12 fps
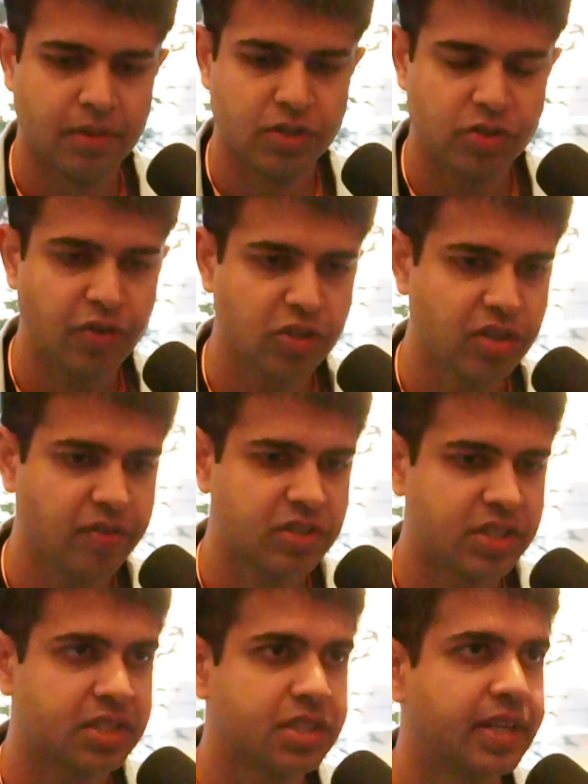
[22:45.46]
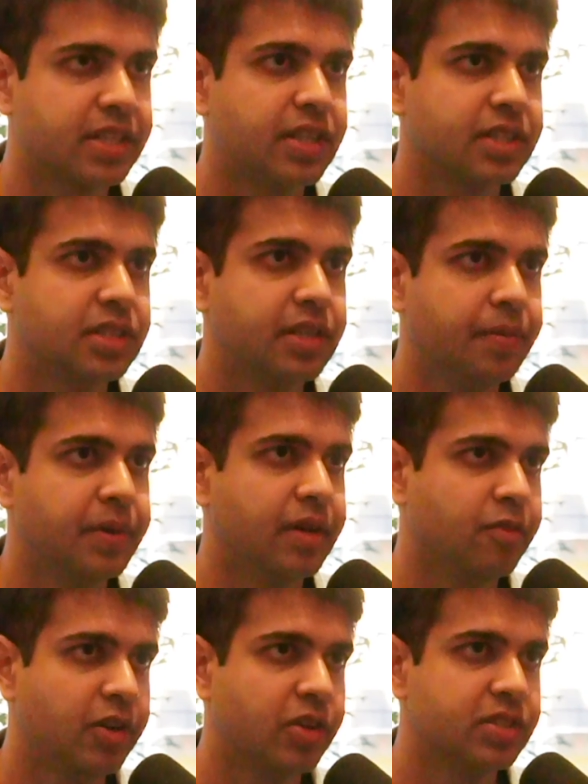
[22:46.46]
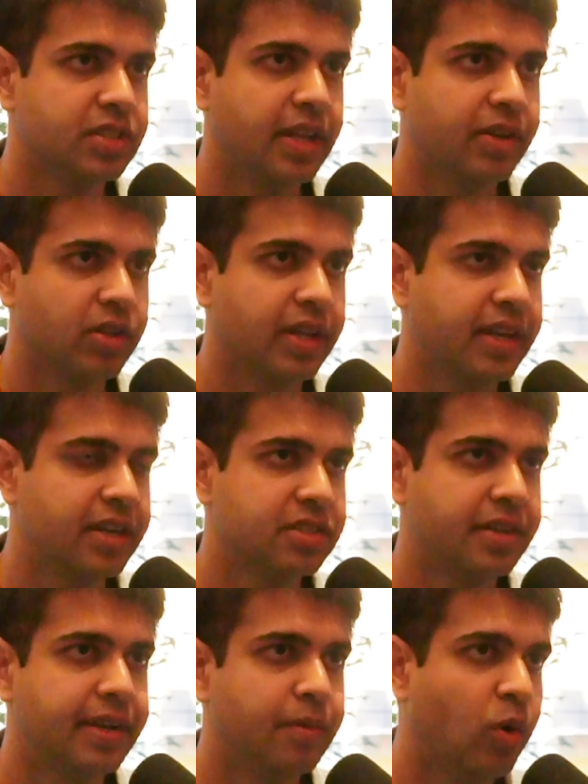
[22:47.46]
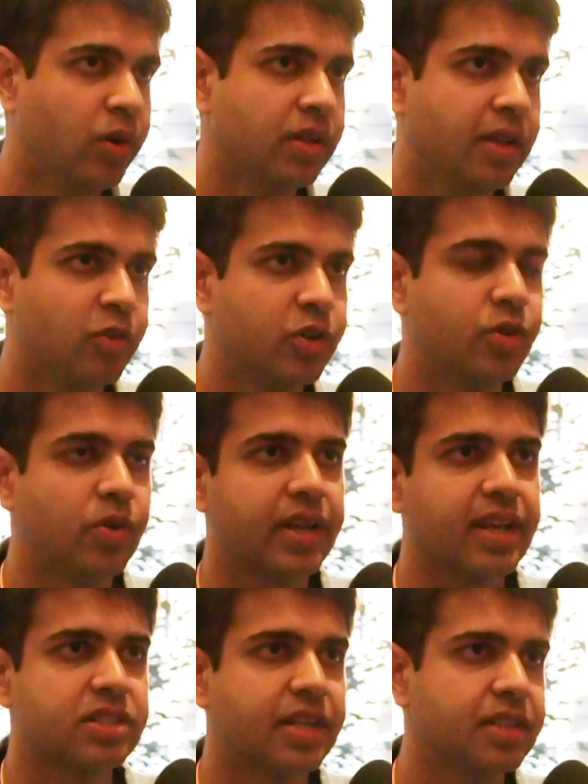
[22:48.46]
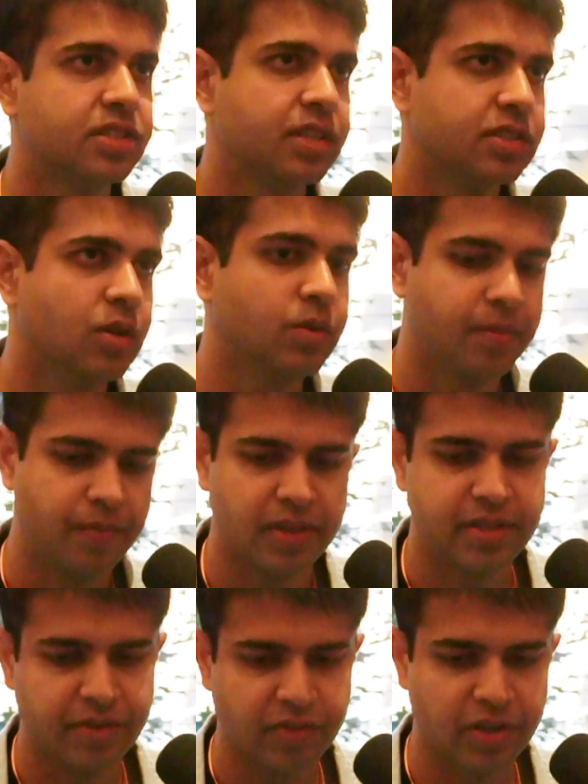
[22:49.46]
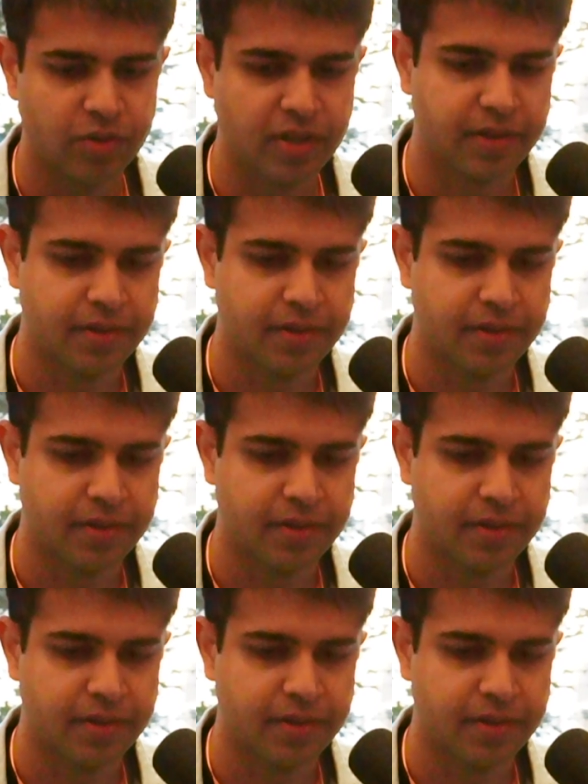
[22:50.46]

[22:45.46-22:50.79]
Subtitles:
So we also have a structured extraction API where you can say like, okay, like here's a data model. I want you to like extract these things out, and then you can do that.